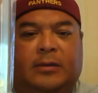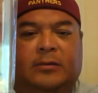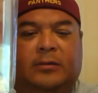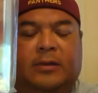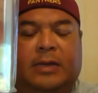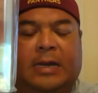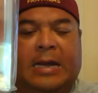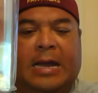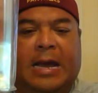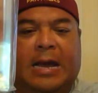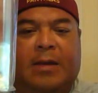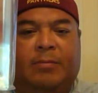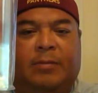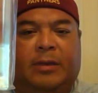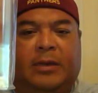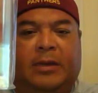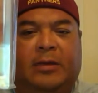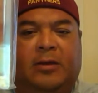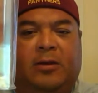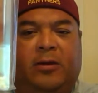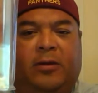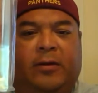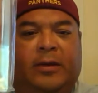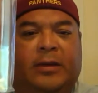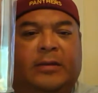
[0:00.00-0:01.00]
that got me
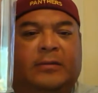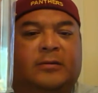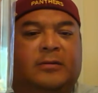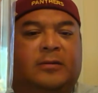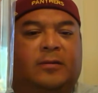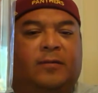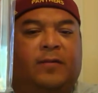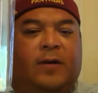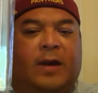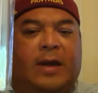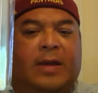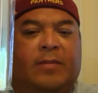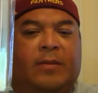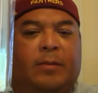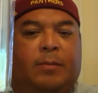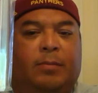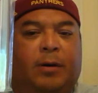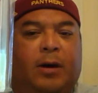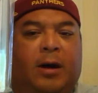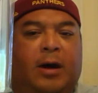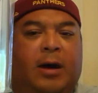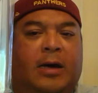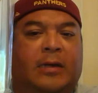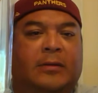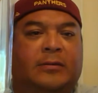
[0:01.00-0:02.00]
curious to find the
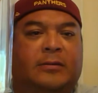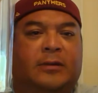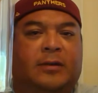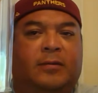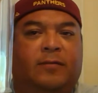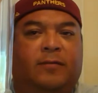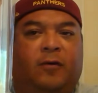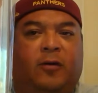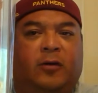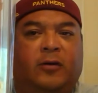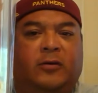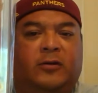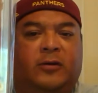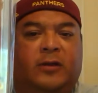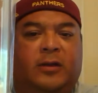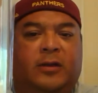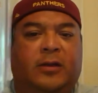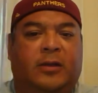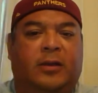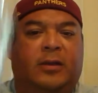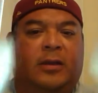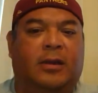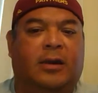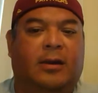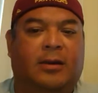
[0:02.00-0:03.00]
bonds. And
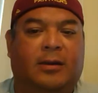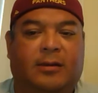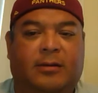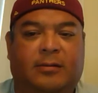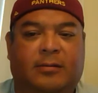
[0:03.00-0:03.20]
unfortunately,